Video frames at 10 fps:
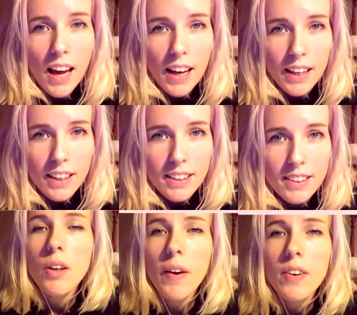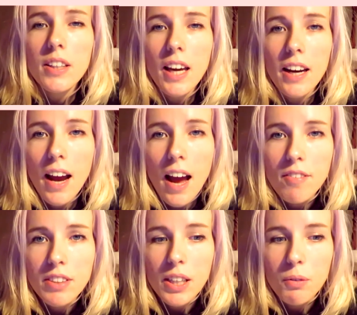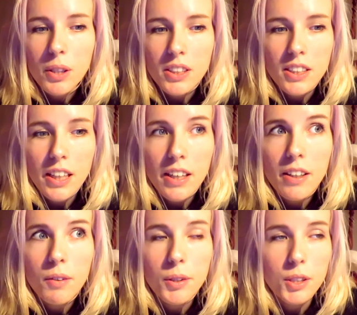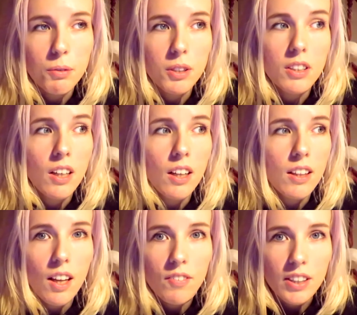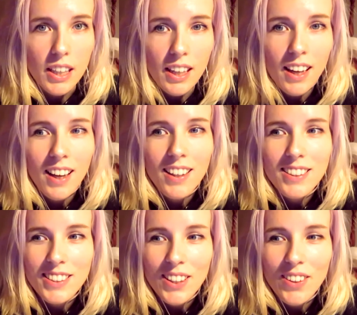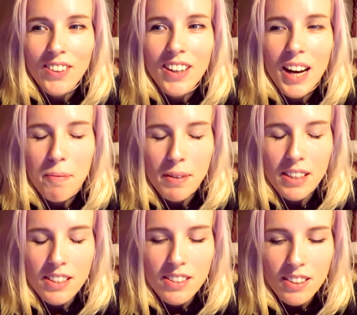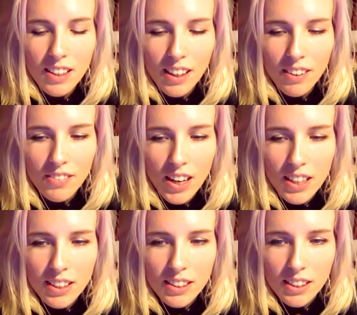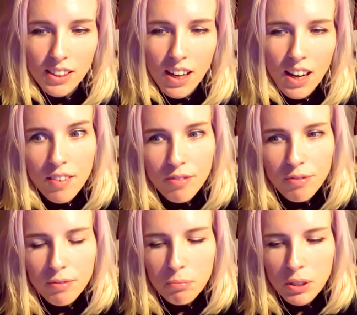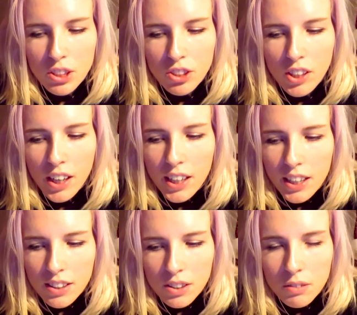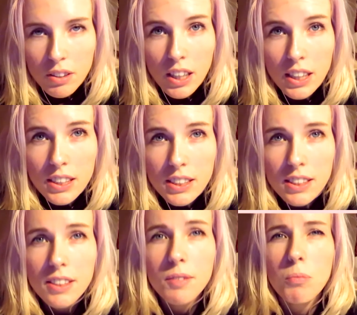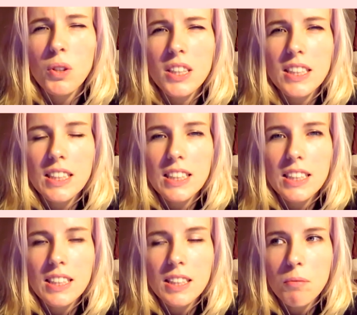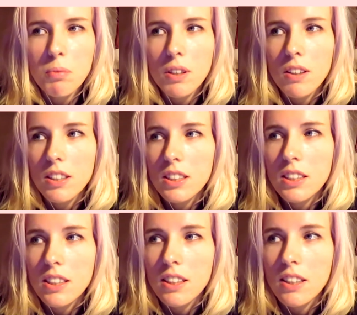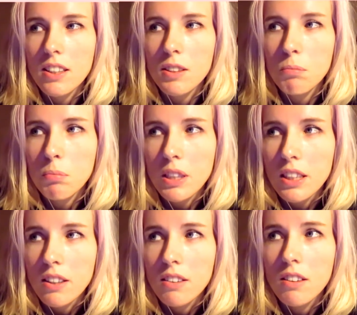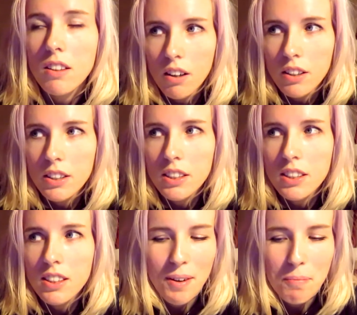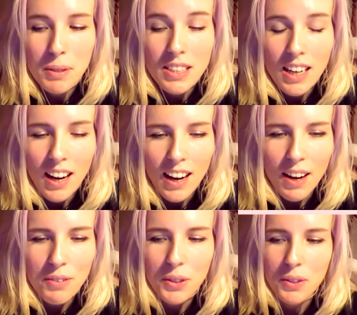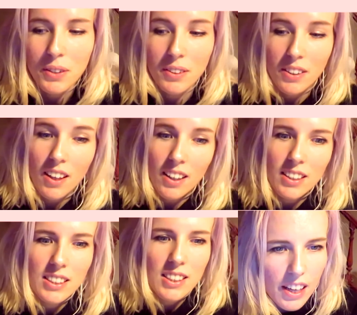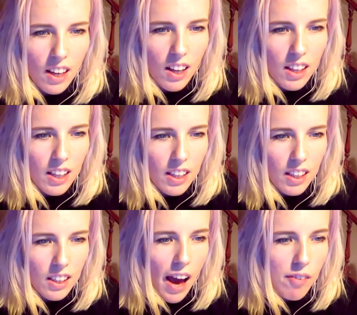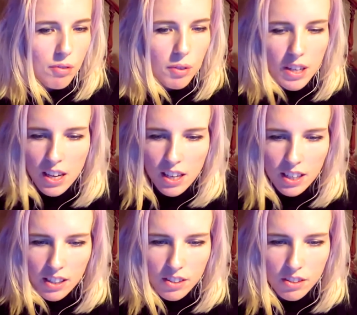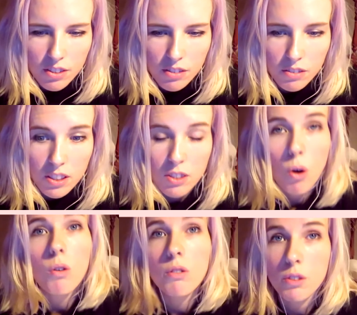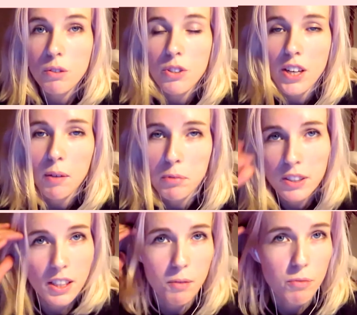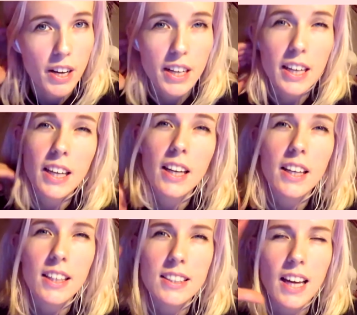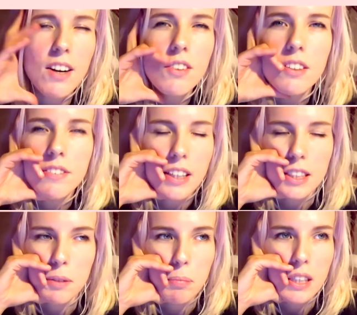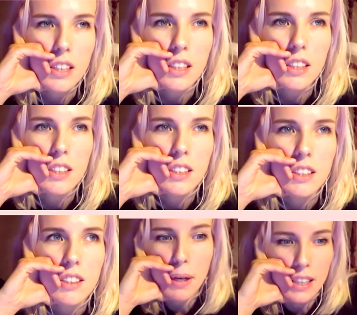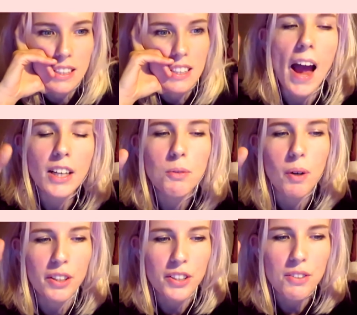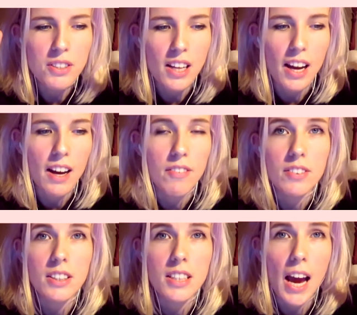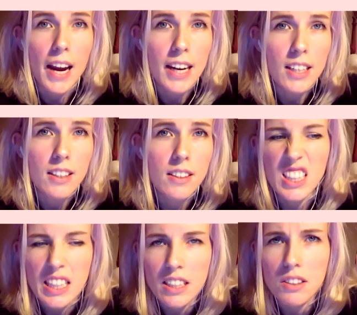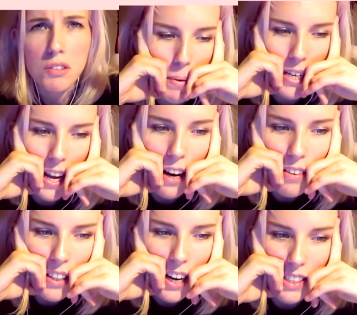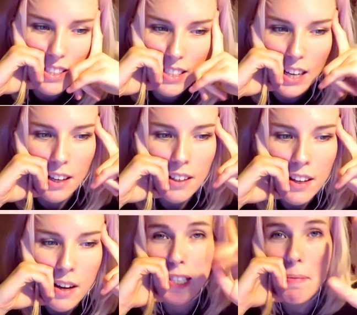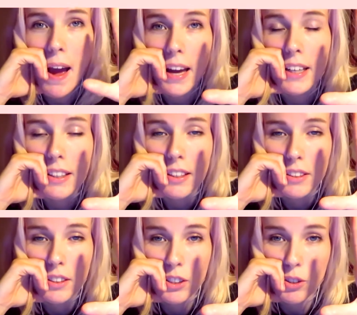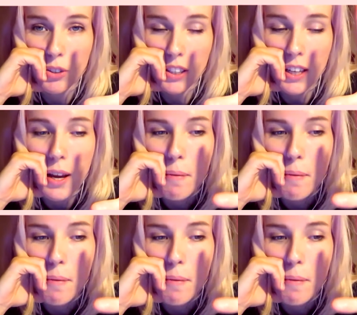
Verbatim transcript: Hi. So I only had a half day of work today, which was lovely. And so I managed to get writing done. I've been trying to write more consistently, but honestly, like, it's been hard. Um, but today I wrote a lot. I got like halfway into this whole new chapter that I'm writing, because I don't know if I explained this, but Act One used to have nine scenes, but now it has ten because I'm adding a lot to the story.